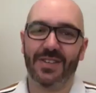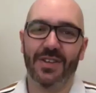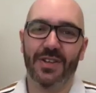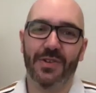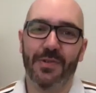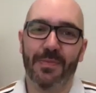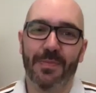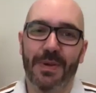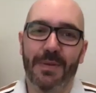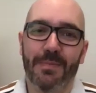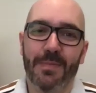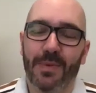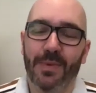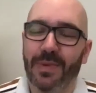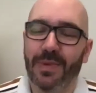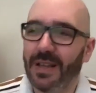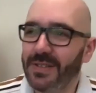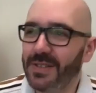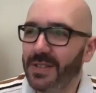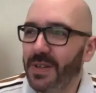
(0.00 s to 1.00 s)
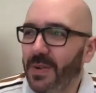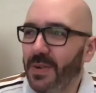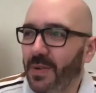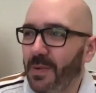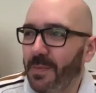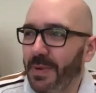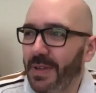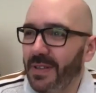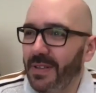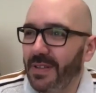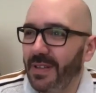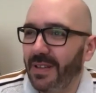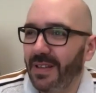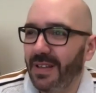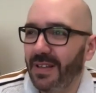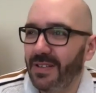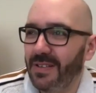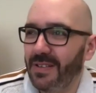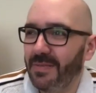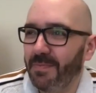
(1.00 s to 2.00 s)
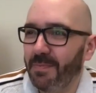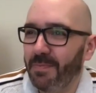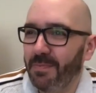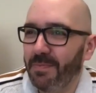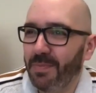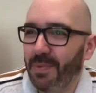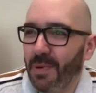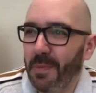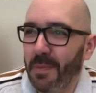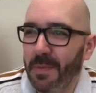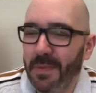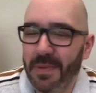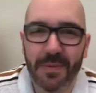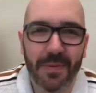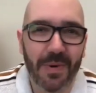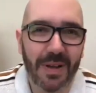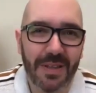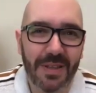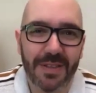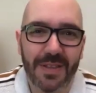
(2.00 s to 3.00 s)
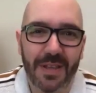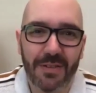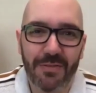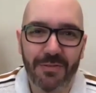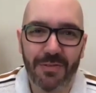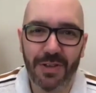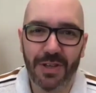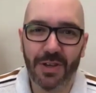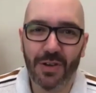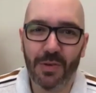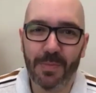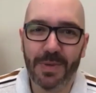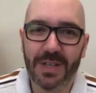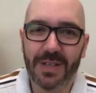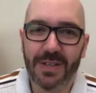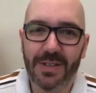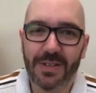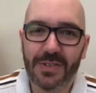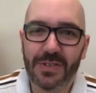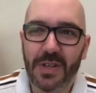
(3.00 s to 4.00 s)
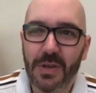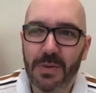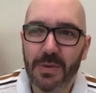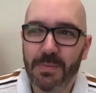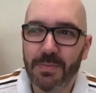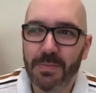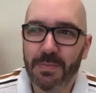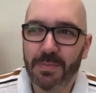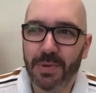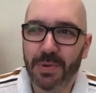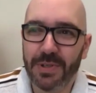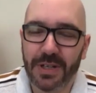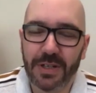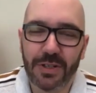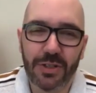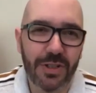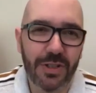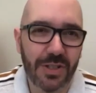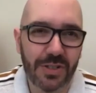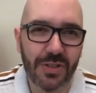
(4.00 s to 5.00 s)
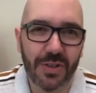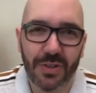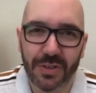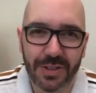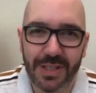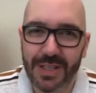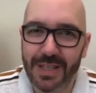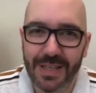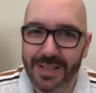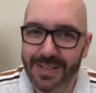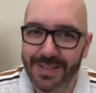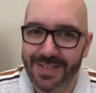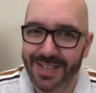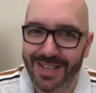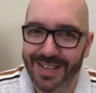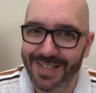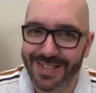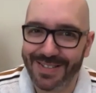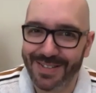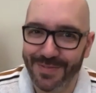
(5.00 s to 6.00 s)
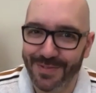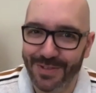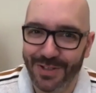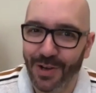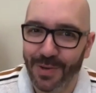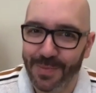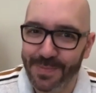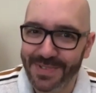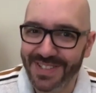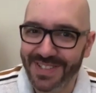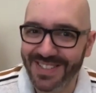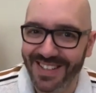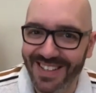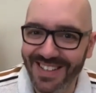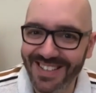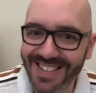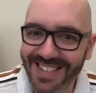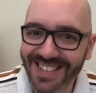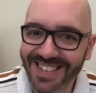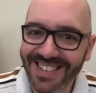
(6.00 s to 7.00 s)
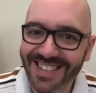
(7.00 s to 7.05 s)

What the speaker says: going to have been probably the right thing for you, because production is not the easiest of jobs, is it?